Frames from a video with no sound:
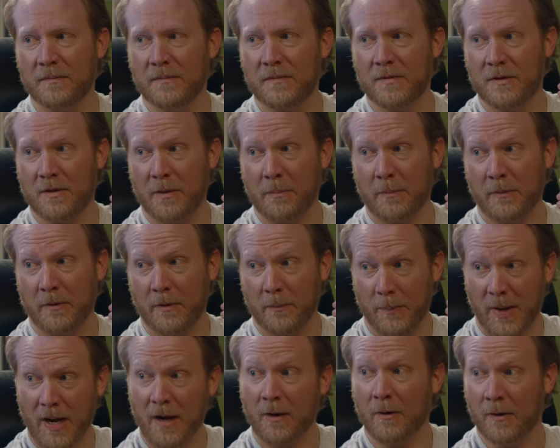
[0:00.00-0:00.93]
some of the
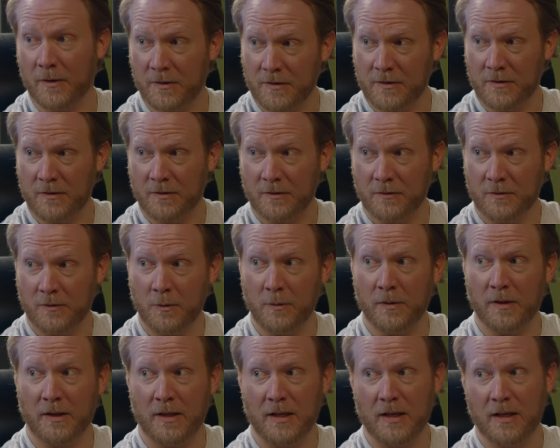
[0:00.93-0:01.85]
parents to
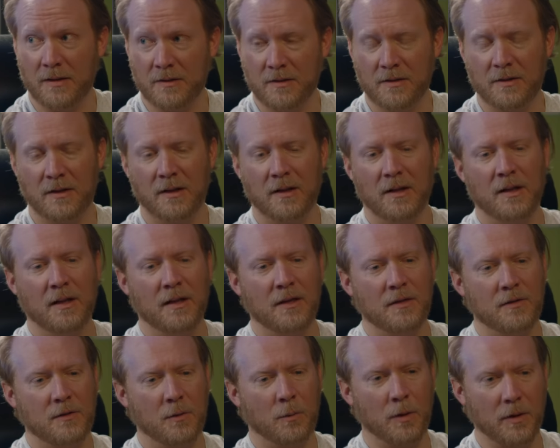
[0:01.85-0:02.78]
yeah. the kids.
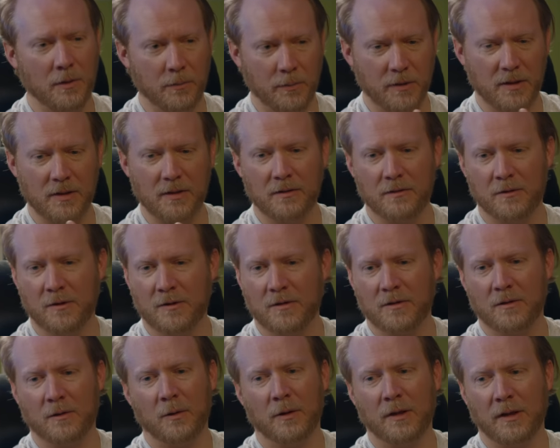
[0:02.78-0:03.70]
So we're gonna be
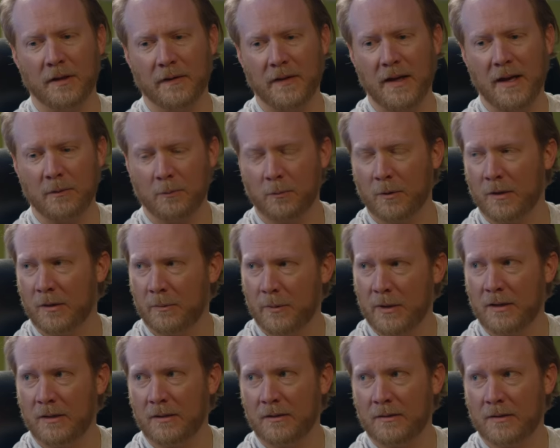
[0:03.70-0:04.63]
just looking at that, and we're gonna
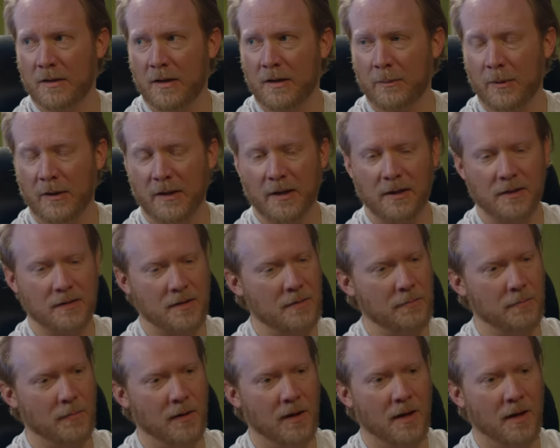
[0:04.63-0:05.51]
be talking about that because I'm